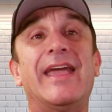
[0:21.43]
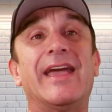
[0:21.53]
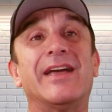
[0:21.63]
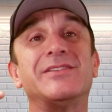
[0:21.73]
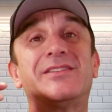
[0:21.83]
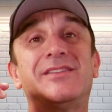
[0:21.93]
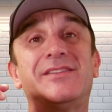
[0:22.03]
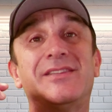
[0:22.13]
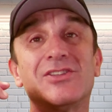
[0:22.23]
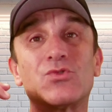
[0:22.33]
And
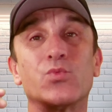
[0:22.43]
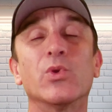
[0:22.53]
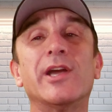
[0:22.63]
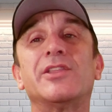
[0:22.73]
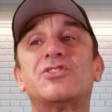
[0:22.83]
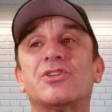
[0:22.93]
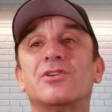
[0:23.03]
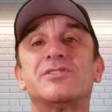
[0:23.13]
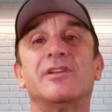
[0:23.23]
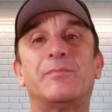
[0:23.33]
this really
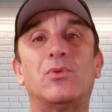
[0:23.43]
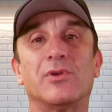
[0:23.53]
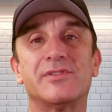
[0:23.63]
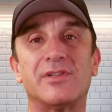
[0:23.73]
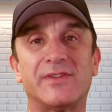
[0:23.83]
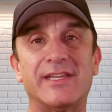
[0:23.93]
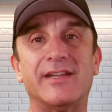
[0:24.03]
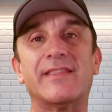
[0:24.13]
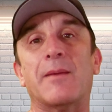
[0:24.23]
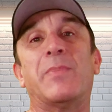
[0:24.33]
shows the importance of
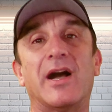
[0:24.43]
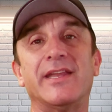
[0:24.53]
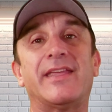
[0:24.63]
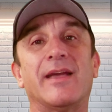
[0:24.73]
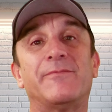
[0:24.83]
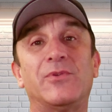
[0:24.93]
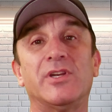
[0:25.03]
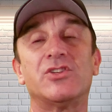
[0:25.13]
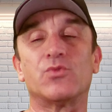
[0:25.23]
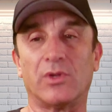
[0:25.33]
getting that body cam
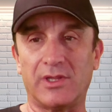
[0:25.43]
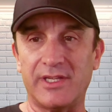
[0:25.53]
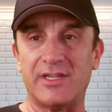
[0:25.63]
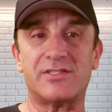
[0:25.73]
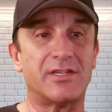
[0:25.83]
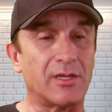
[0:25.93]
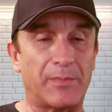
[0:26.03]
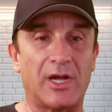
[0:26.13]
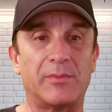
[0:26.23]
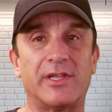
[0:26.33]
footage released to
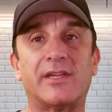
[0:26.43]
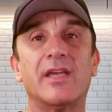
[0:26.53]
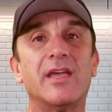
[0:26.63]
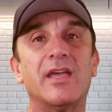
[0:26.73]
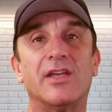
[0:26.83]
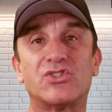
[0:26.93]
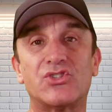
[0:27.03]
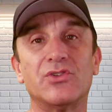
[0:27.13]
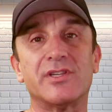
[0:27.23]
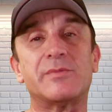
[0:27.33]
the public as
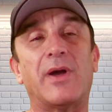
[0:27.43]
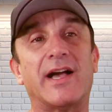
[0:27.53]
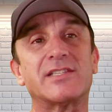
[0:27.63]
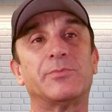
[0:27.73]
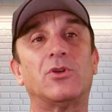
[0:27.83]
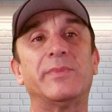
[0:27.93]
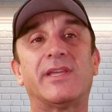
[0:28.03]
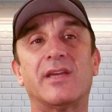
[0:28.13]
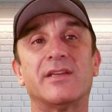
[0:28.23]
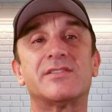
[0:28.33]
soon as possible
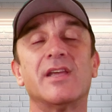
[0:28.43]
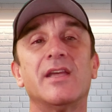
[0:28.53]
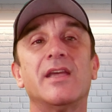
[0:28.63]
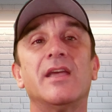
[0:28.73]
because